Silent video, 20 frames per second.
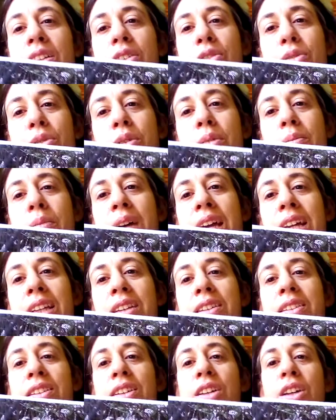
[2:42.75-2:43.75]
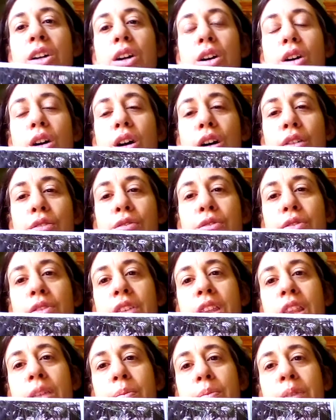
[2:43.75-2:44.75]
to remind of
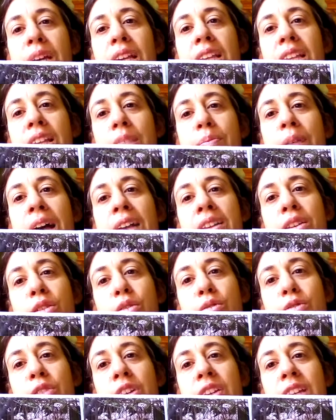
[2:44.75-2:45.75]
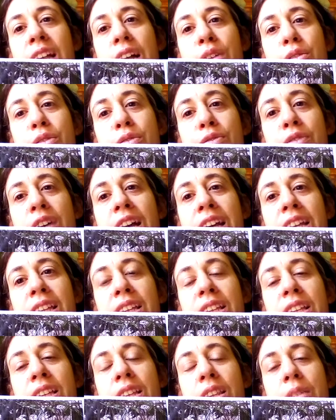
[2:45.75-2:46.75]
the Passover sacrifice,
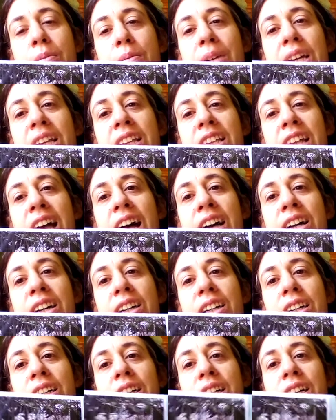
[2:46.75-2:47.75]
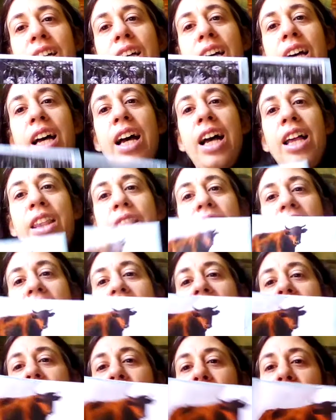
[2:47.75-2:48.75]
the Pesach, and the
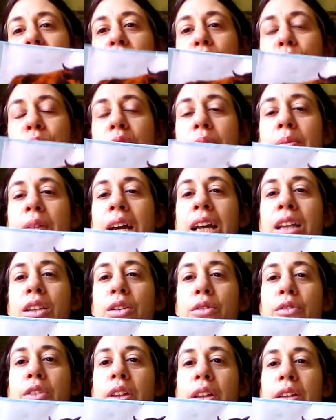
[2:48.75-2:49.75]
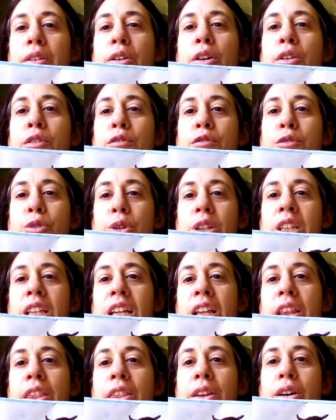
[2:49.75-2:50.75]
other to remind of the
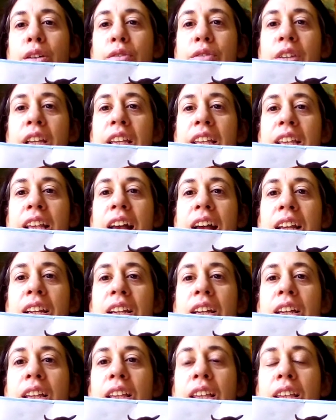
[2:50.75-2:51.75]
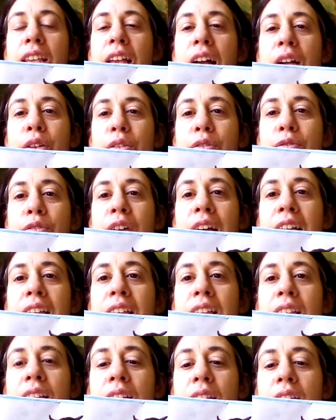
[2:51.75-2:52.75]
14th of Nisan
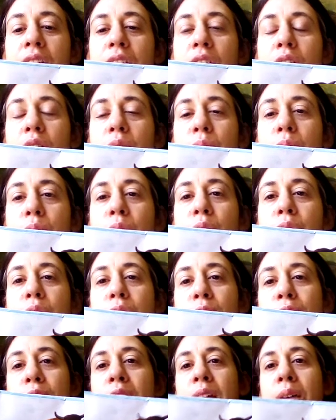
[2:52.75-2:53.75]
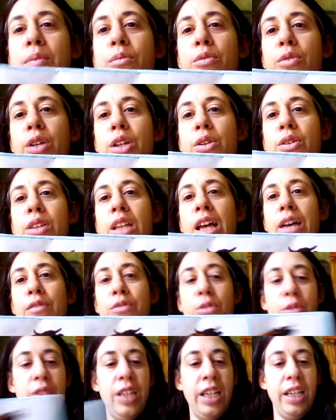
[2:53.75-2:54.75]
sacrifice. Both of them we don't have
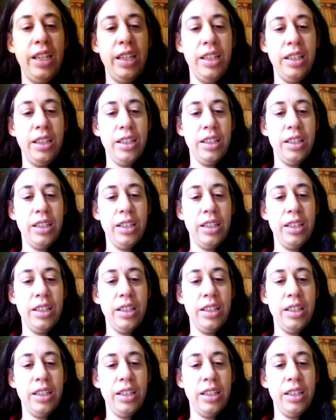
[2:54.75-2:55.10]
today.